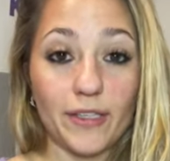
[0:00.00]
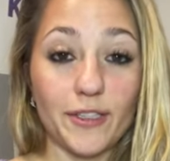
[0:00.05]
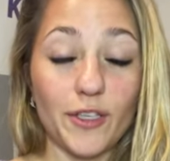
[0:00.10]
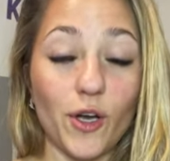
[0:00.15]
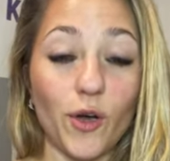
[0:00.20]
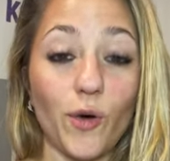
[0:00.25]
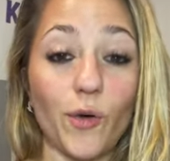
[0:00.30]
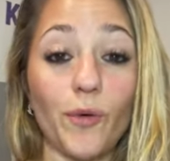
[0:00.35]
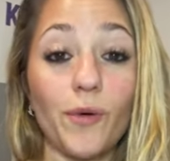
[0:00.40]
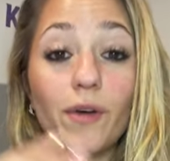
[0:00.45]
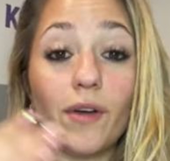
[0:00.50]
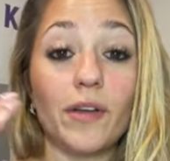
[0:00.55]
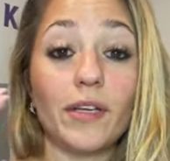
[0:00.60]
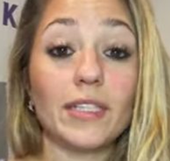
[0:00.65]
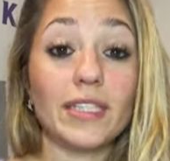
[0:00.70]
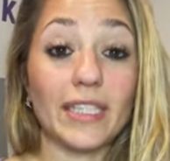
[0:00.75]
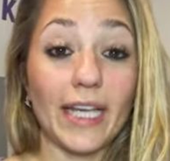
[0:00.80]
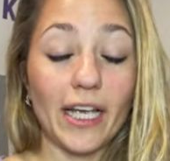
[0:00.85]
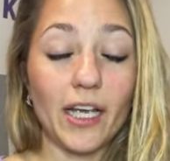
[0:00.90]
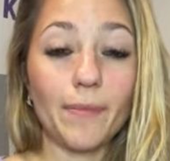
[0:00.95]
So
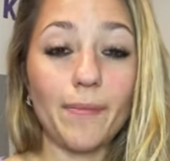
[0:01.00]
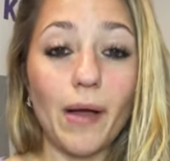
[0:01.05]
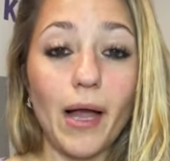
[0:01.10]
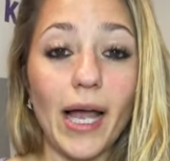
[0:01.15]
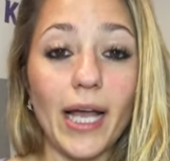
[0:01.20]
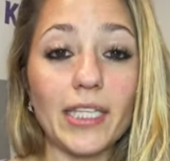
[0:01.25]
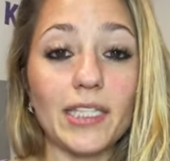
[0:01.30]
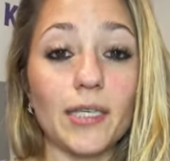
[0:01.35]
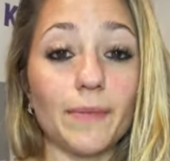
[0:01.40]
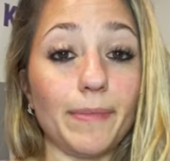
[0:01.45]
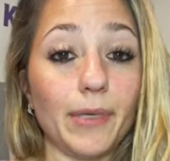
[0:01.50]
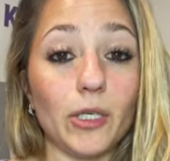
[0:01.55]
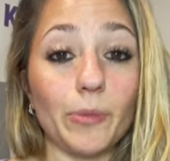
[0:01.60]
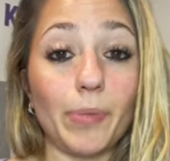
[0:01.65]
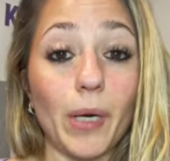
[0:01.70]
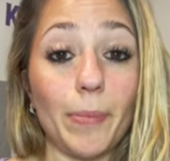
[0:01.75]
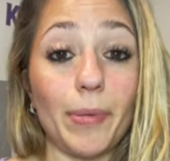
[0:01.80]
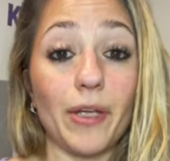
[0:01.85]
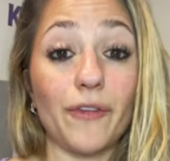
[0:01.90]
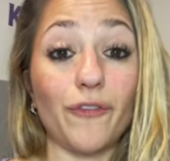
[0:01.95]
say goodbye to meal
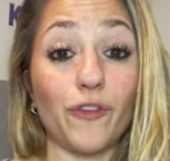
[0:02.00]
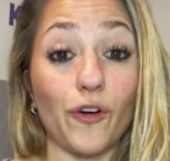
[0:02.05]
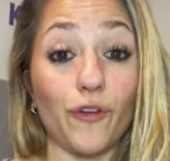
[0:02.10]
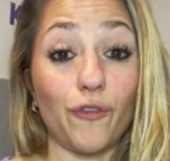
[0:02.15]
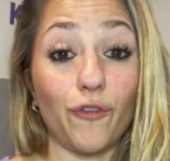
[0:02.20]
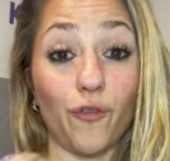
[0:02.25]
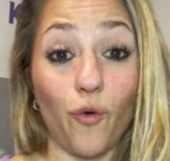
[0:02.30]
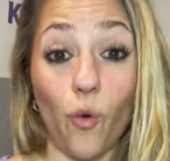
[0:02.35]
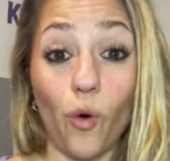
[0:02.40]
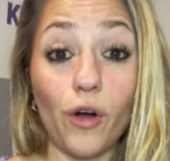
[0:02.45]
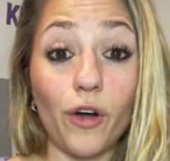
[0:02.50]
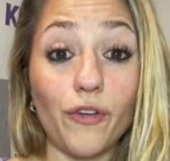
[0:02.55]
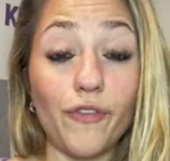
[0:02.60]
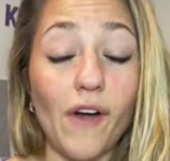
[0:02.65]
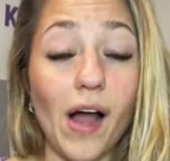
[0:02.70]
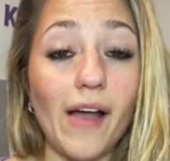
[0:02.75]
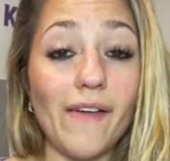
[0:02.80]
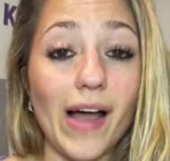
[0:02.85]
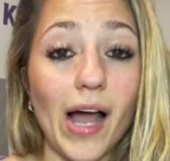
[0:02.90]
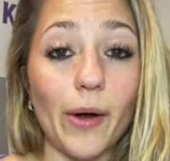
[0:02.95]
prepping for 4 or
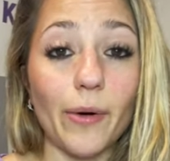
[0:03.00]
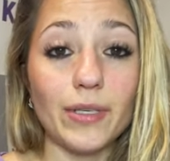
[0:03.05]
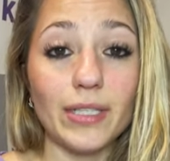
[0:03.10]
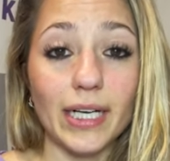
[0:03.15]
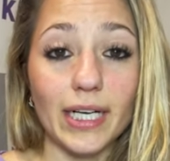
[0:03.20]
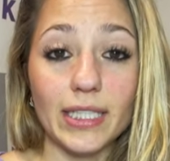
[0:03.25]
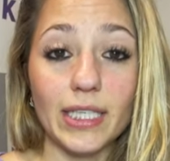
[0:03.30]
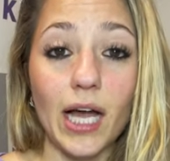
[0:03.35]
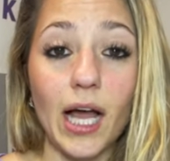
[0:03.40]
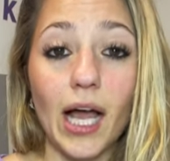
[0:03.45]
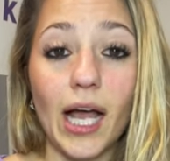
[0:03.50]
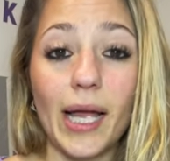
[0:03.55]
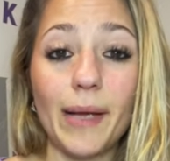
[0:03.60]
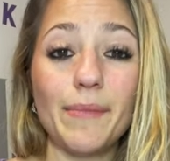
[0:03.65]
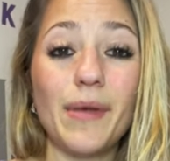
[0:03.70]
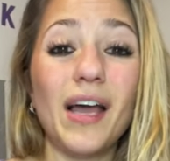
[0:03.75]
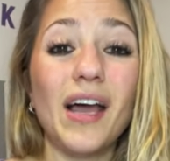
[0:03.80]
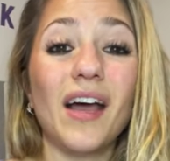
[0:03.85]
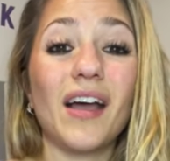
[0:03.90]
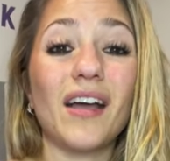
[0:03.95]
5 hours at a time.